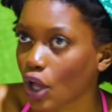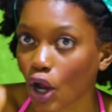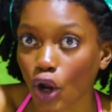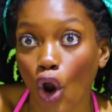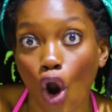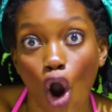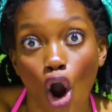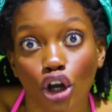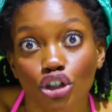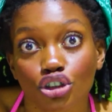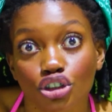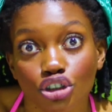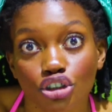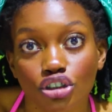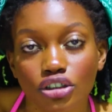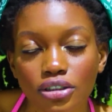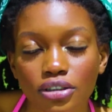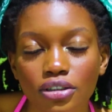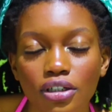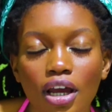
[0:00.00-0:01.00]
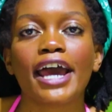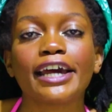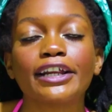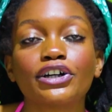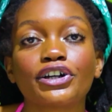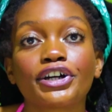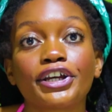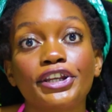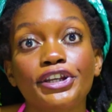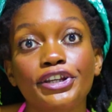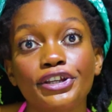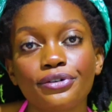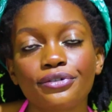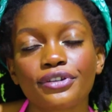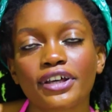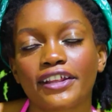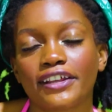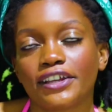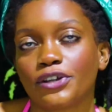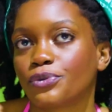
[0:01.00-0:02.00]
I lucky knew
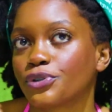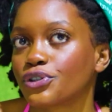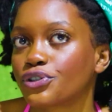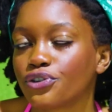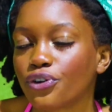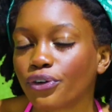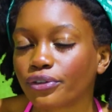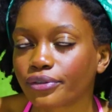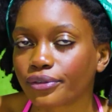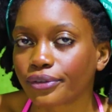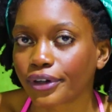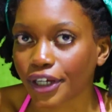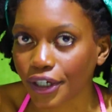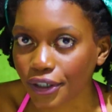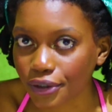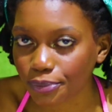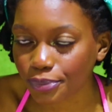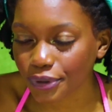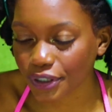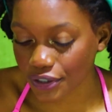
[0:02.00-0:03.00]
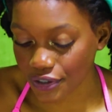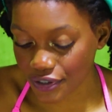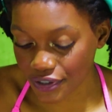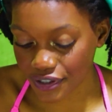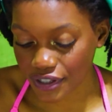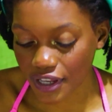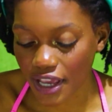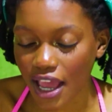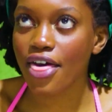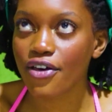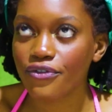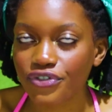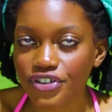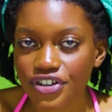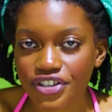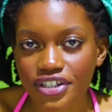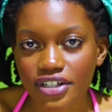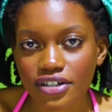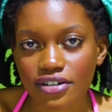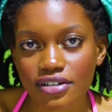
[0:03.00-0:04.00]
that it was not real because
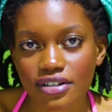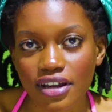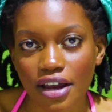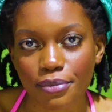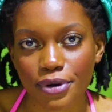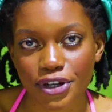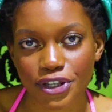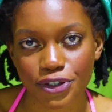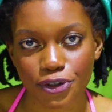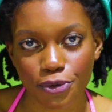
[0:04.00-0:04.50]
every single time I